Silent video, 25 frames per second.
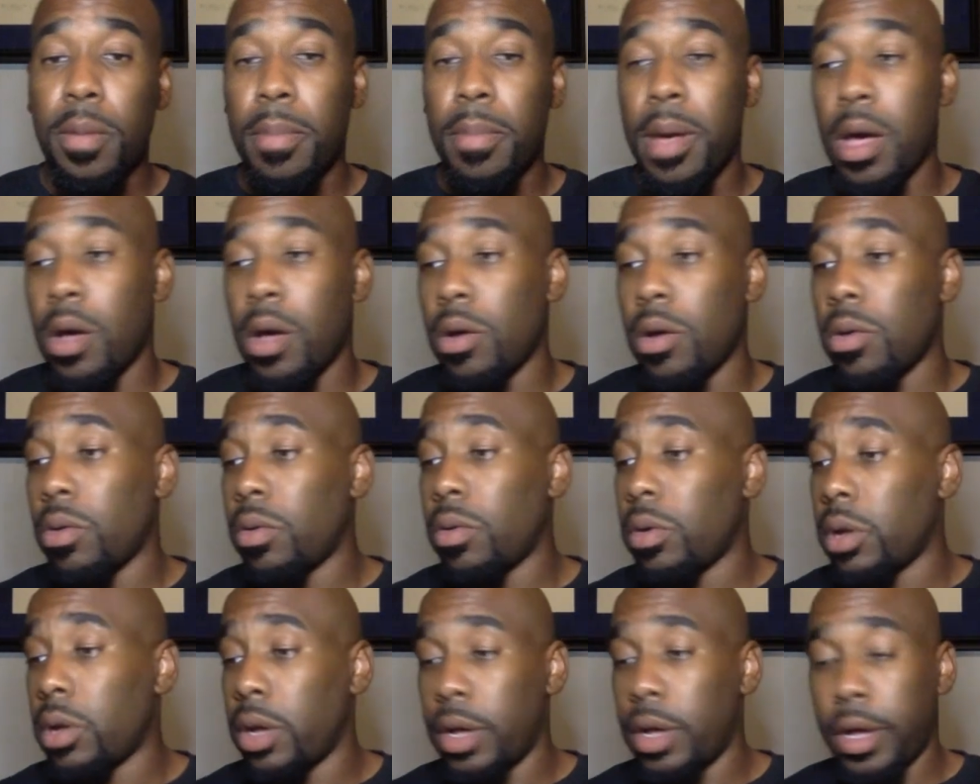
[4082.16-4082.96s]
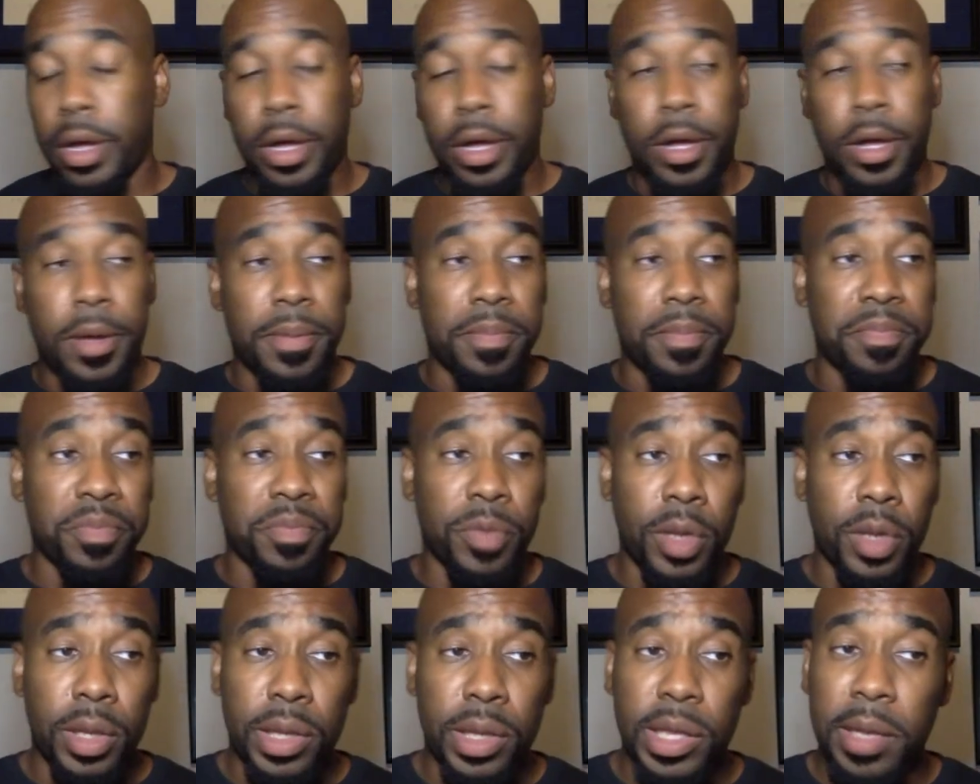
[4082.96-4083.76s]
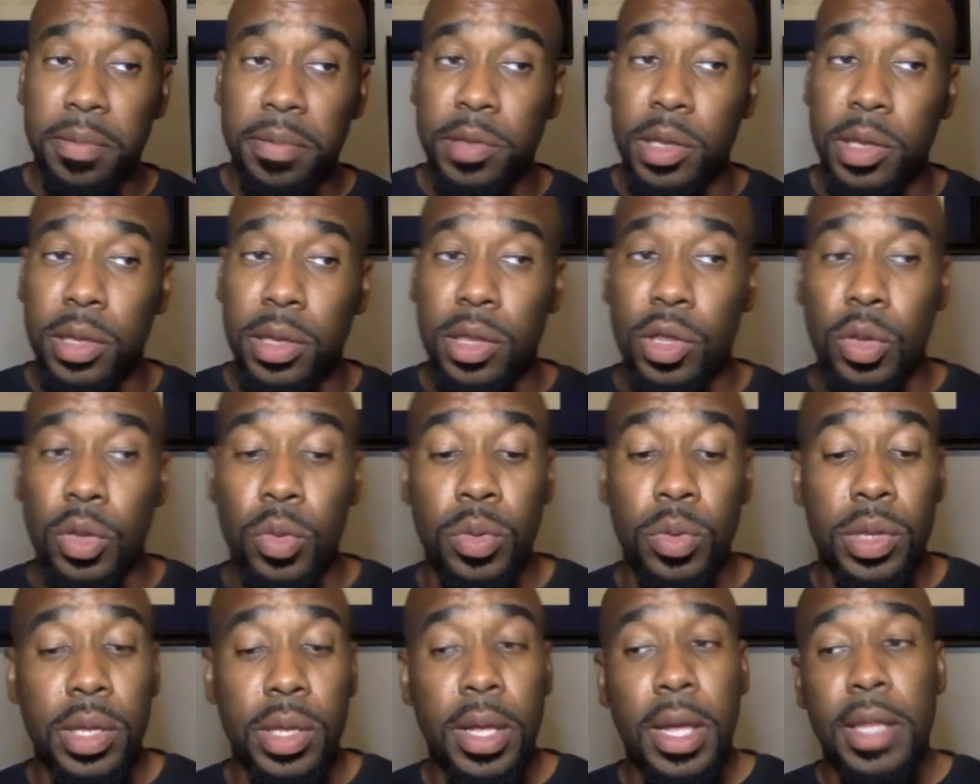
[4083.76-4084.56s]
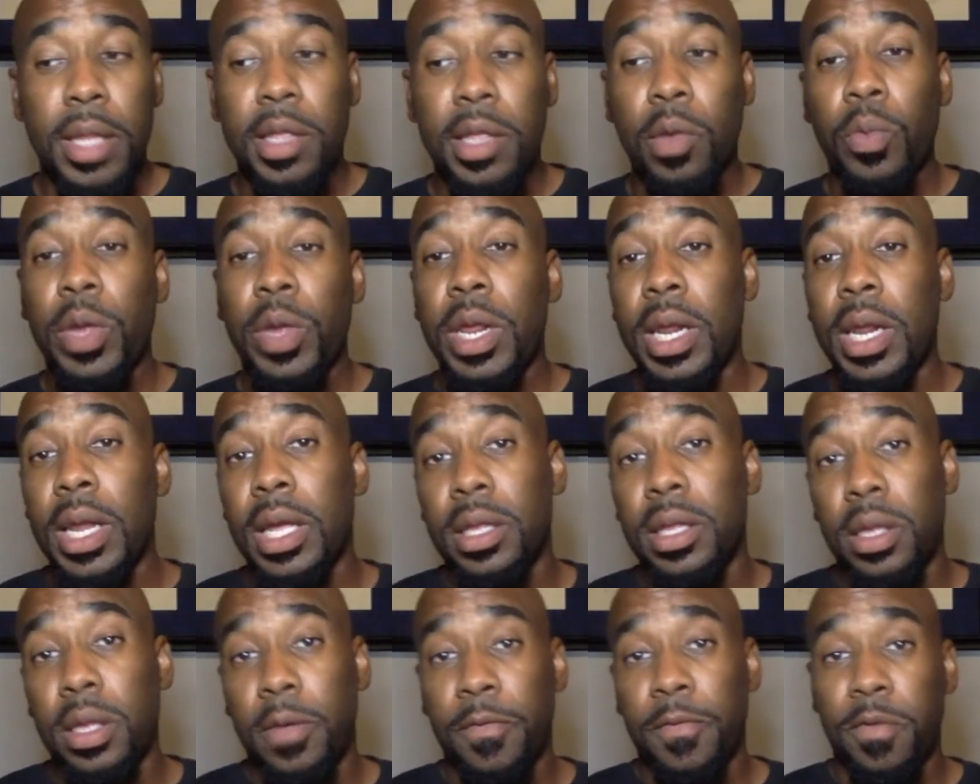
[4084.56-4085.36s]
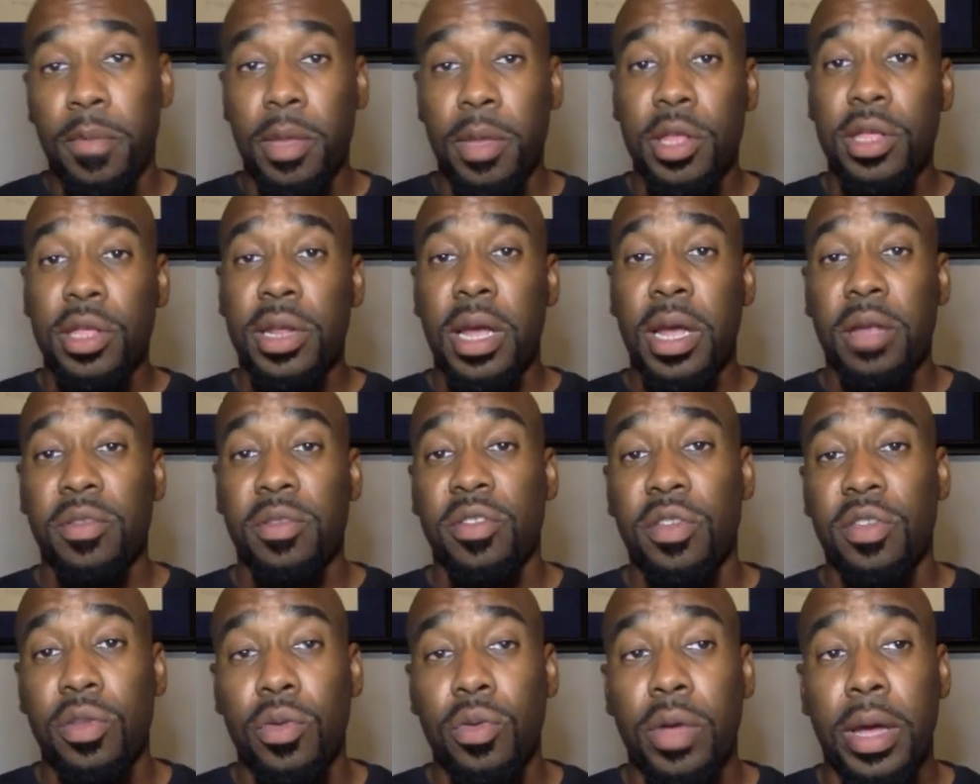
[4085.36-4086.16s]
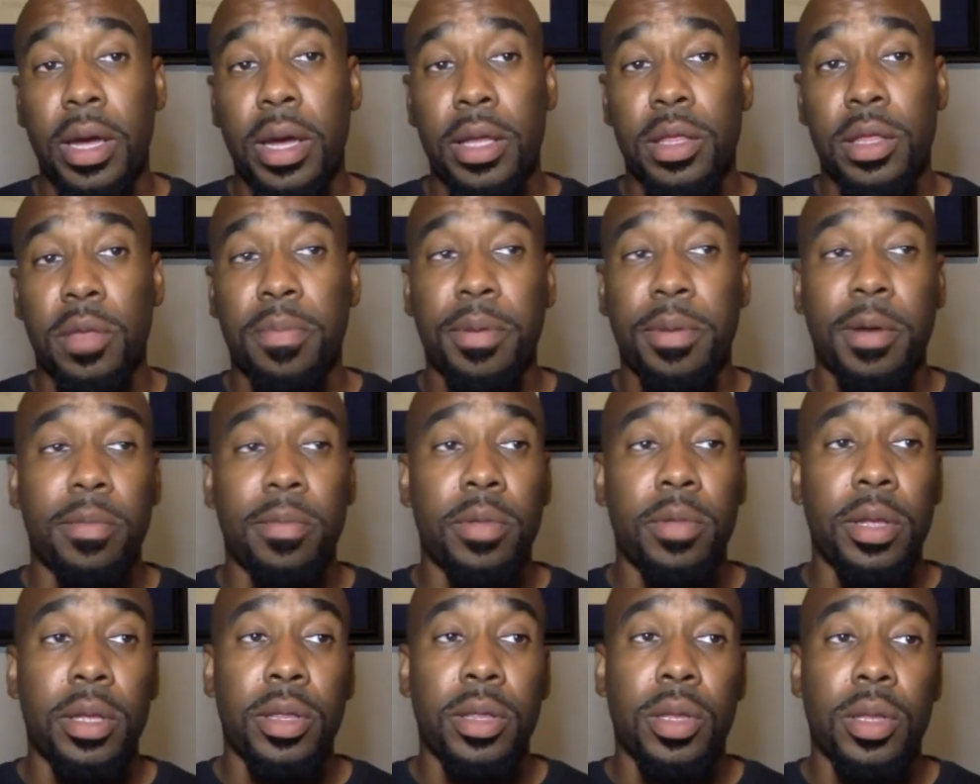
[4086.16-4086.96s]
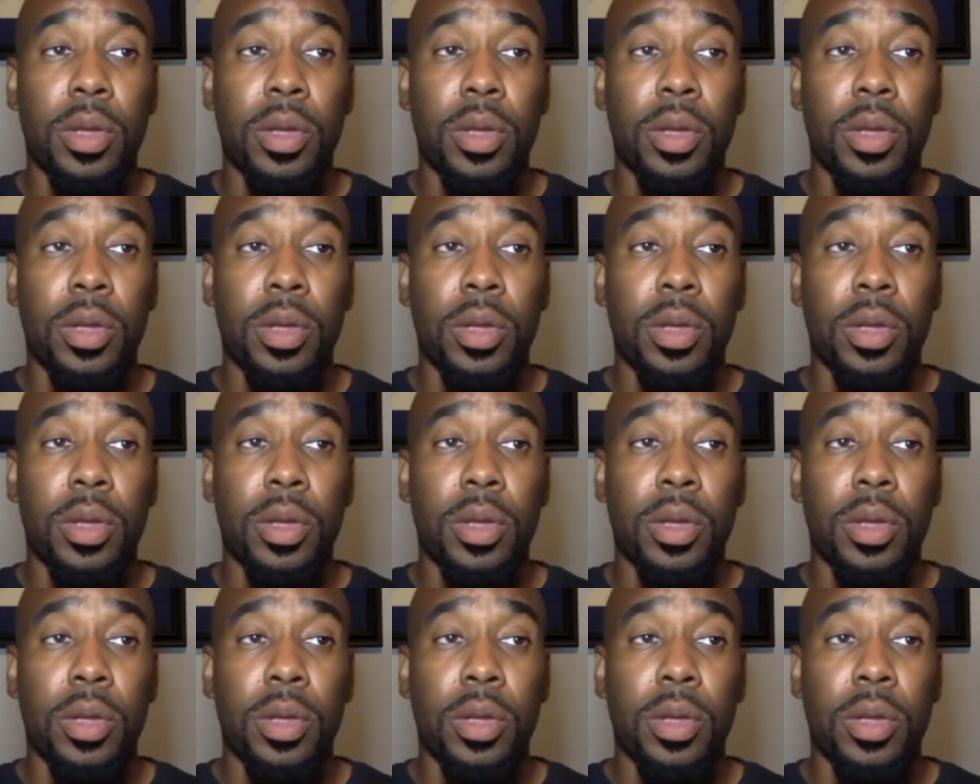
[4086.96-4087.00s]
about substance use that we didn't get the information out to you guys, the public.